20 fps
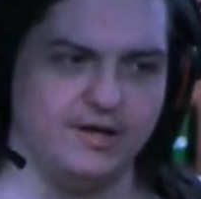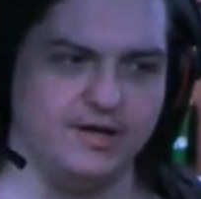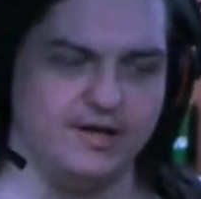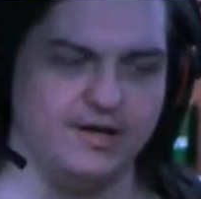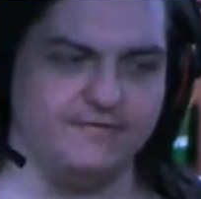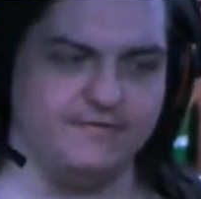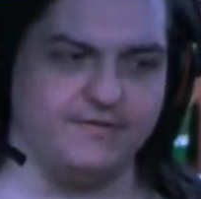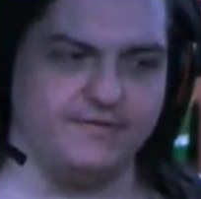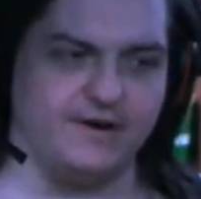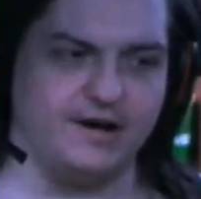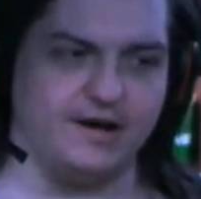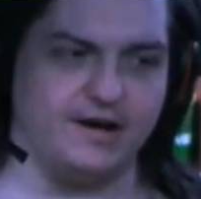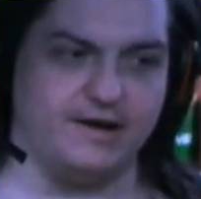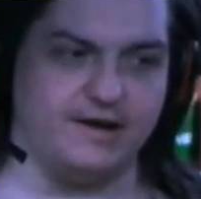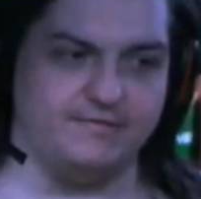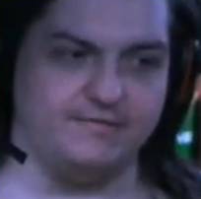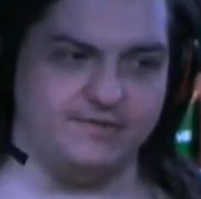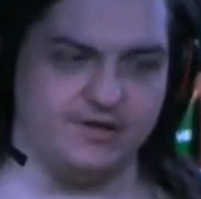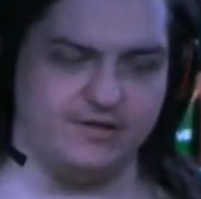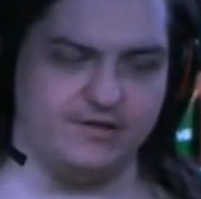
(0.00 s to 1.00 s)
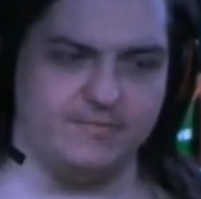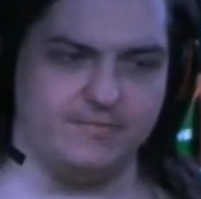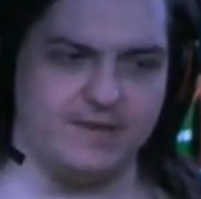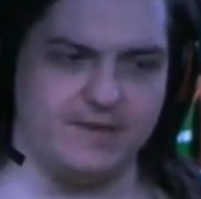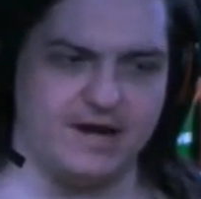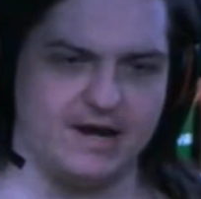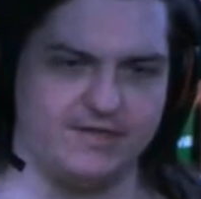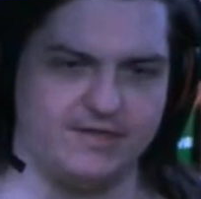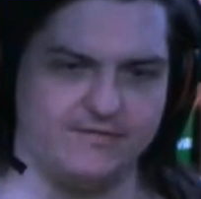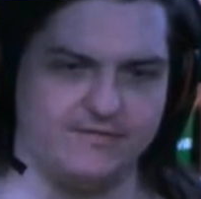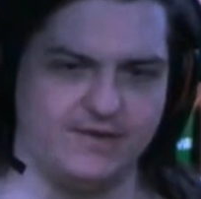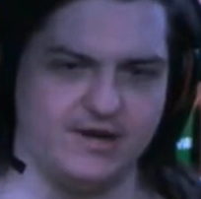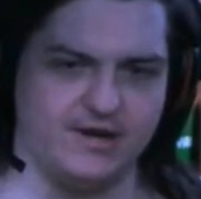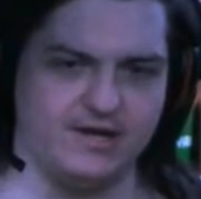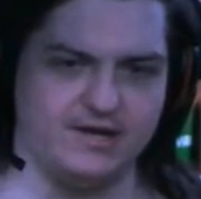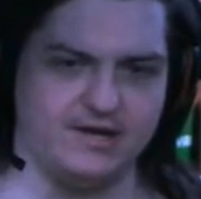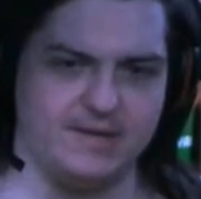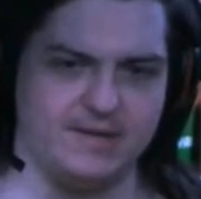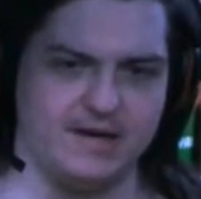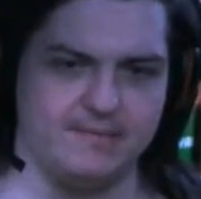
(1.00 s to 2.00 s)
If I've done the math, if I
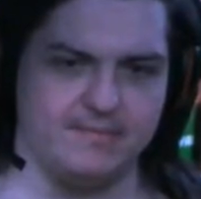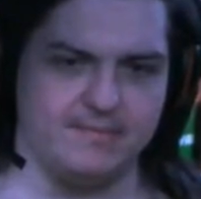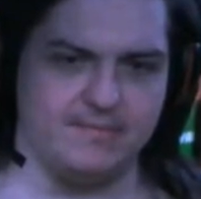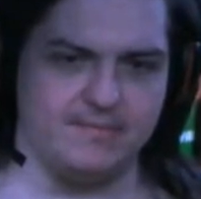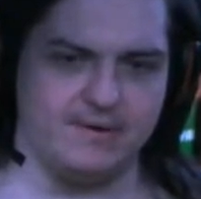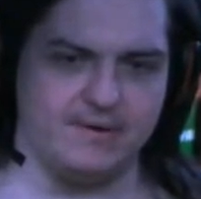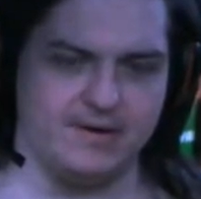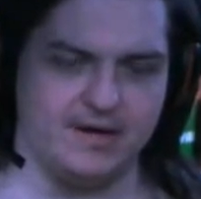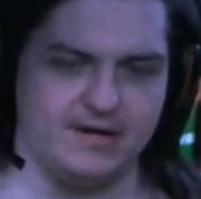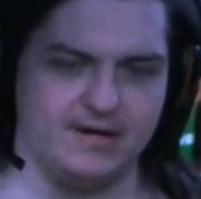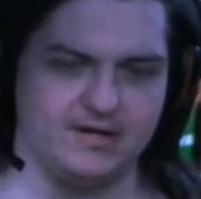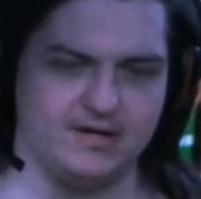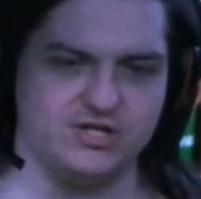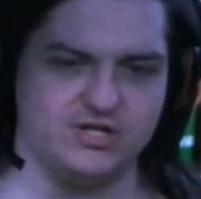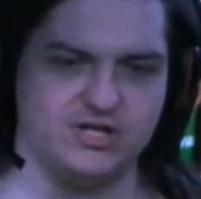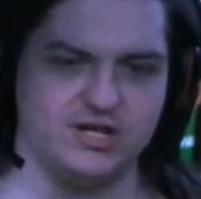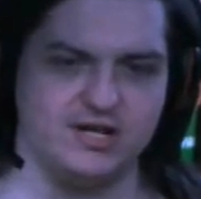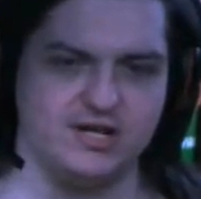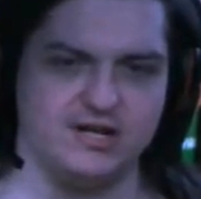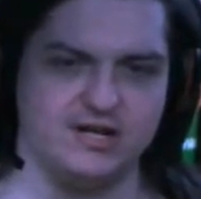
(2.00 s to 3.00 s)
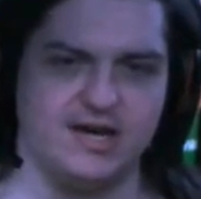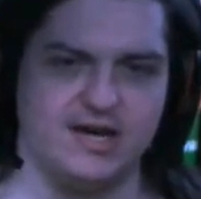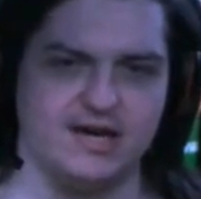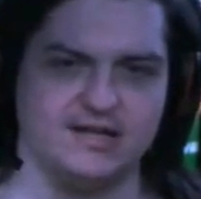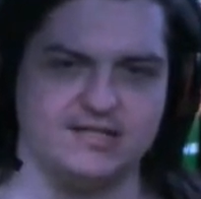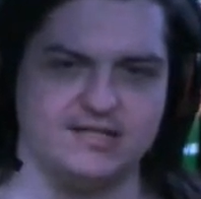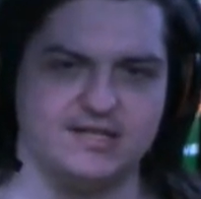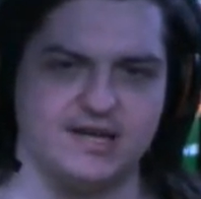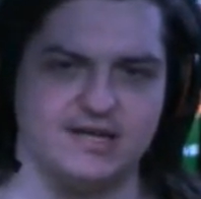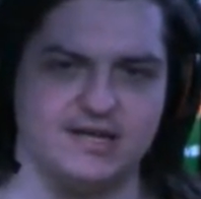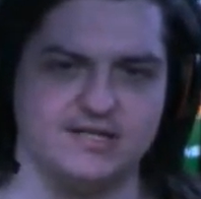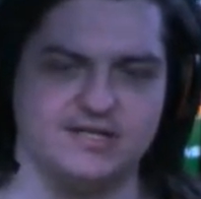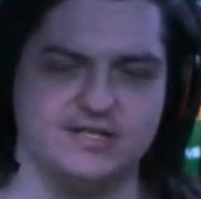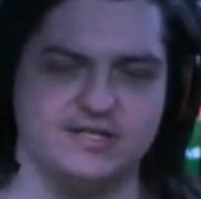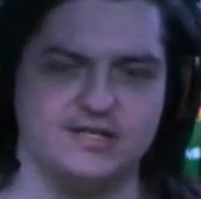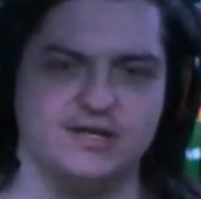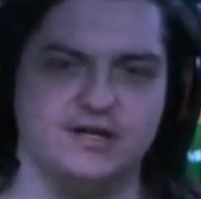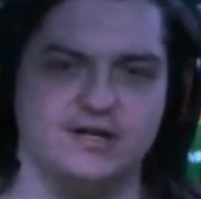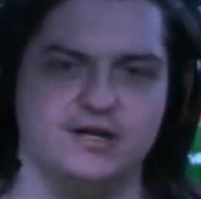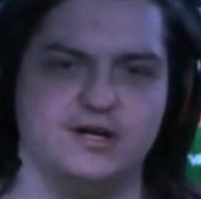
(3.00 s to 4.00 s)
can manage in excess